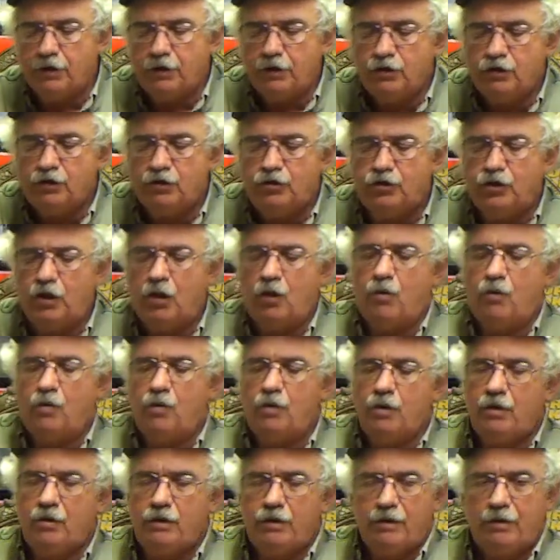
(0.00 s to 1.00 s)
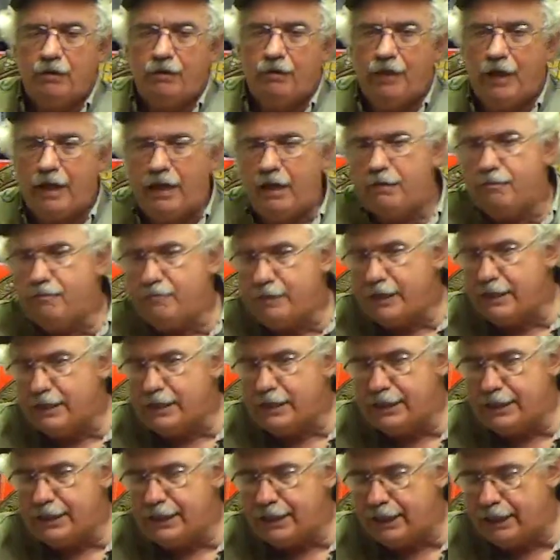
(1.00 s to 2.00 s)
So, that
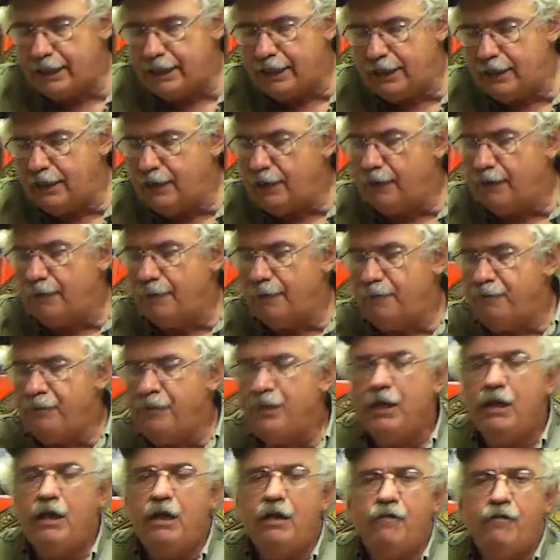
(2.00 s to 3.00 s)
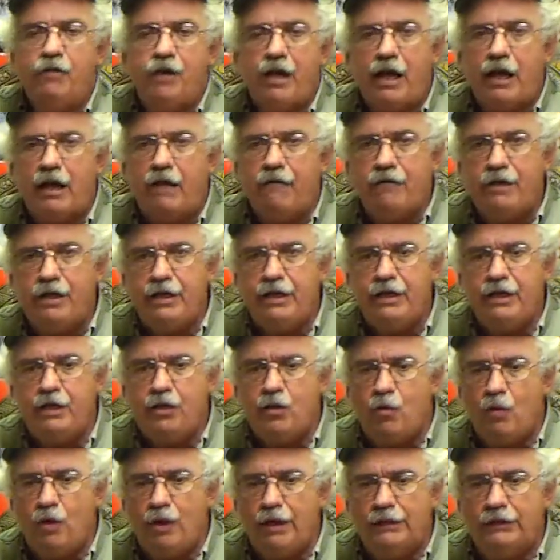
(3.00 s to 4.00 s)
being said, if you have any
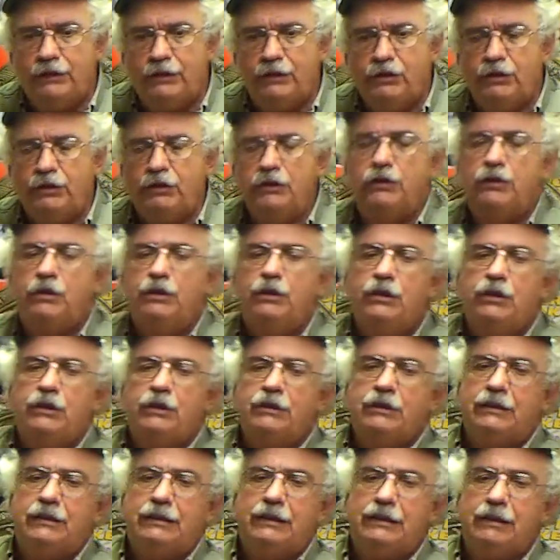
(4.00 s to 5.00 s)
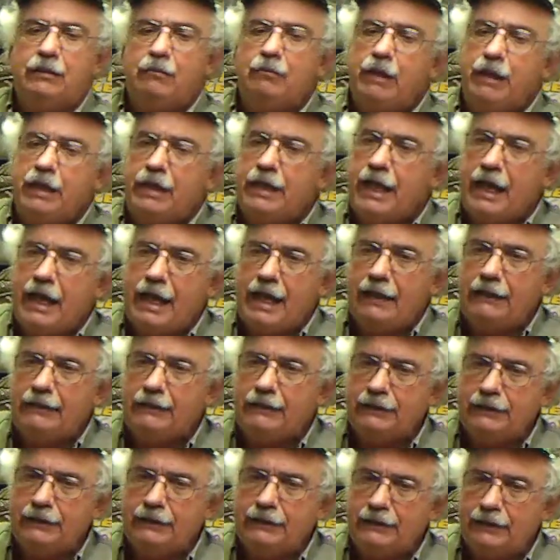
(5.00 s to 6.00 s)
questions, send them into
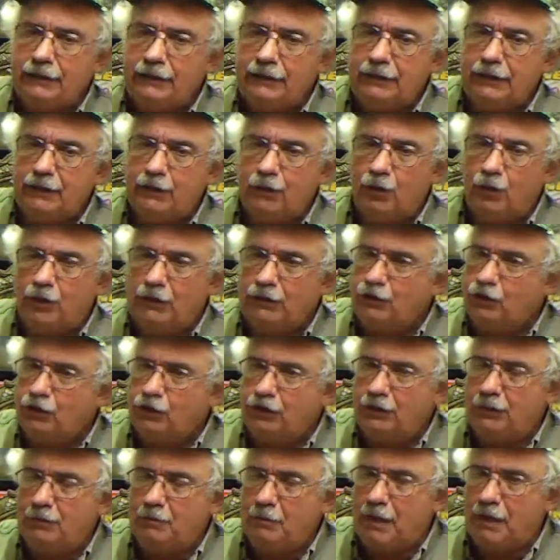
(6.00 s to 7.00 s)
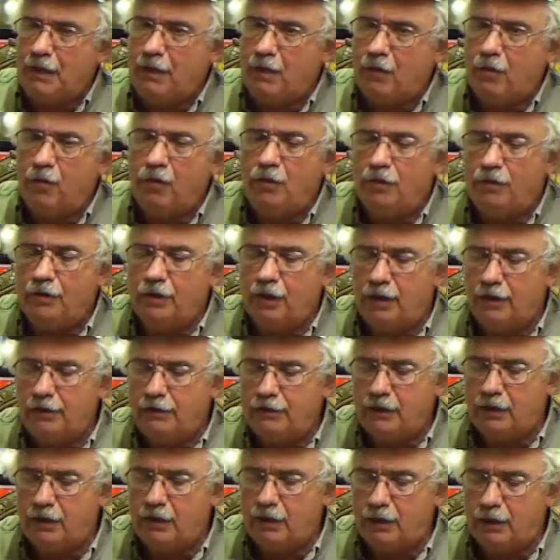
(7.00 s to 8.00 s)

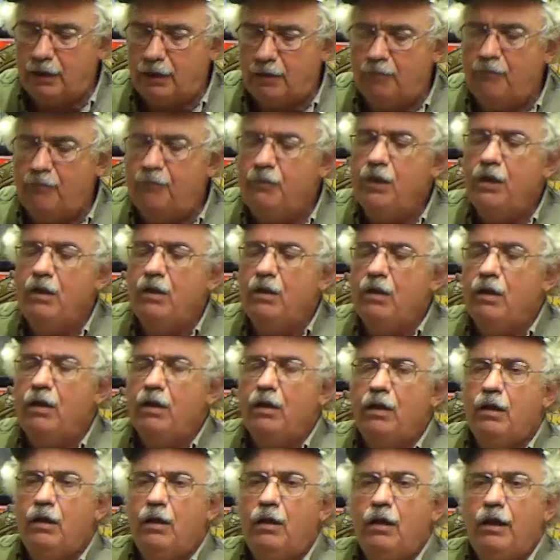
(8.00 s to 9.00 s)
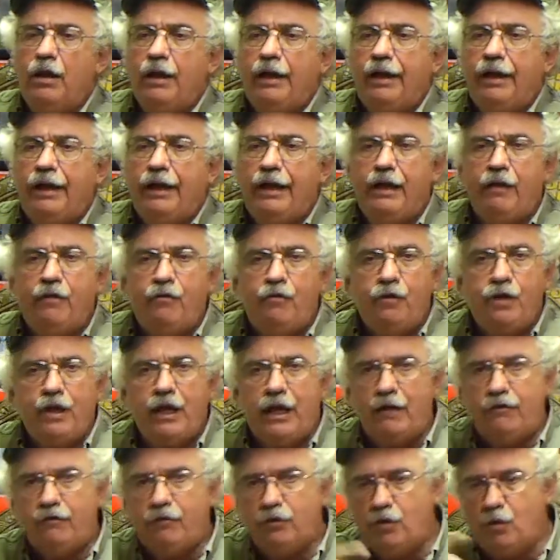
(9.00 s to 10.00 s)
accesseagle@gmail.com. And if we
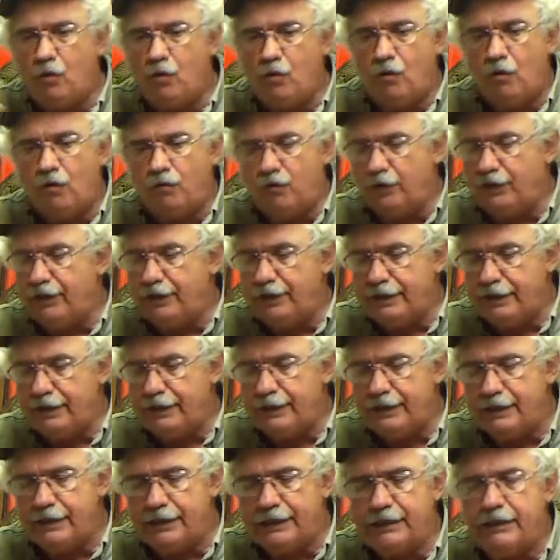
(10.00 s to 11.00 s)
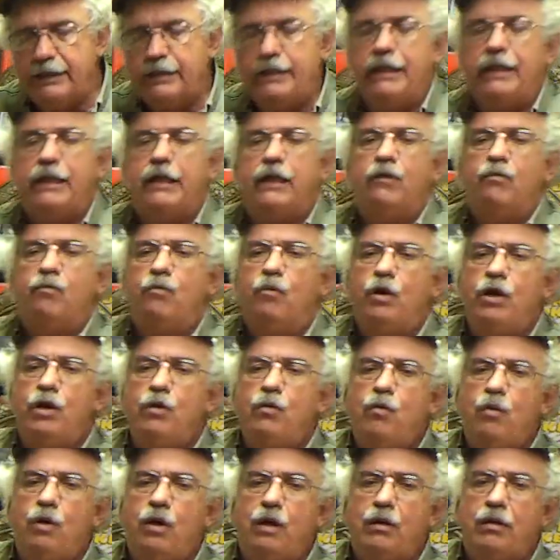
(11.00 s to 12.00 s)
have to go over anything again, we
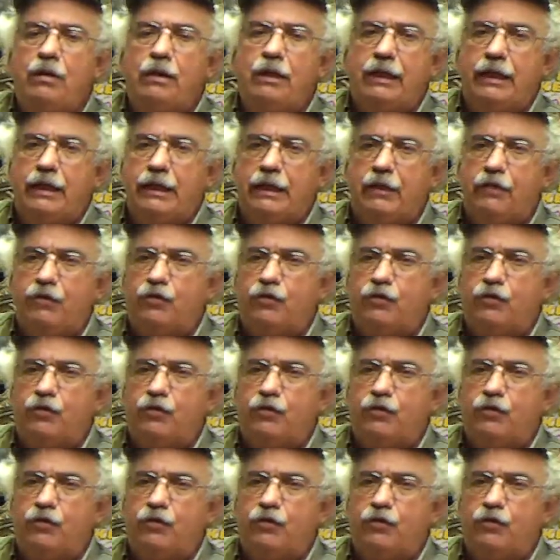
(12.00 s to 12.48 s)
will again.